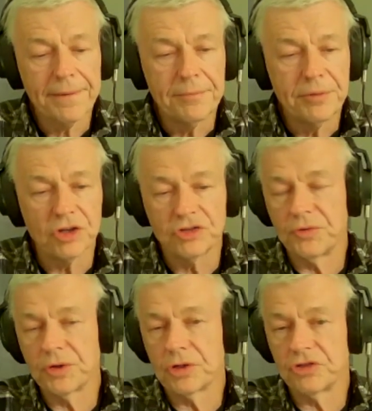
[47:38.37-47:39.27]
Because if
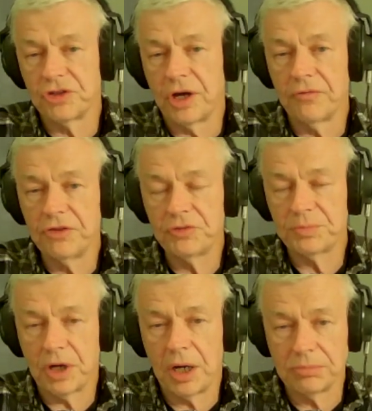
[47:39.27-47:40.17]
you're going to solve these
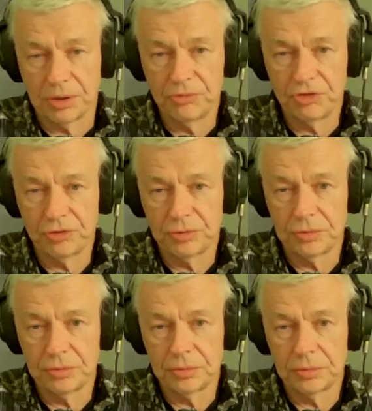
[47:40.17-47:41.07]
problems,
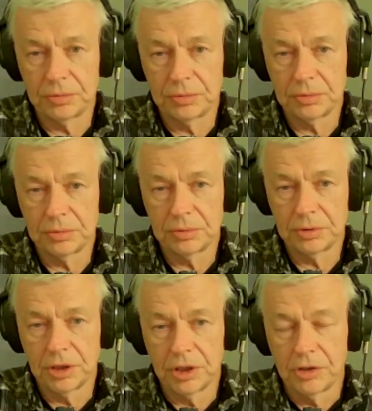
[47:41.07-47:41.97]

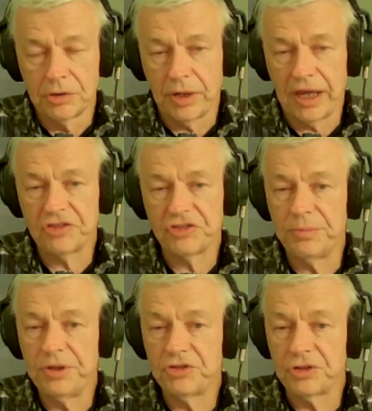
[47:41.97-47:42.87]
there has to
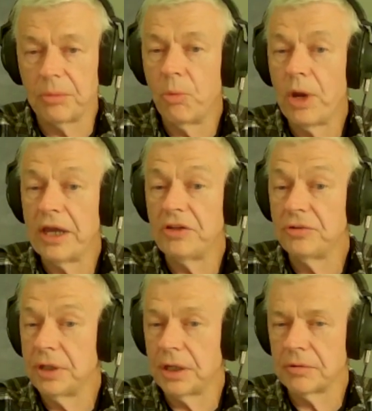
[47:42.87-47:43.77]
be some way to
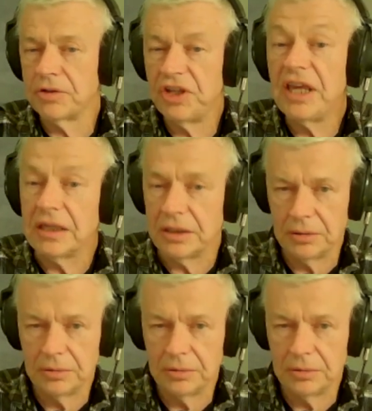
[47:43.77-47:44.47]
guarantee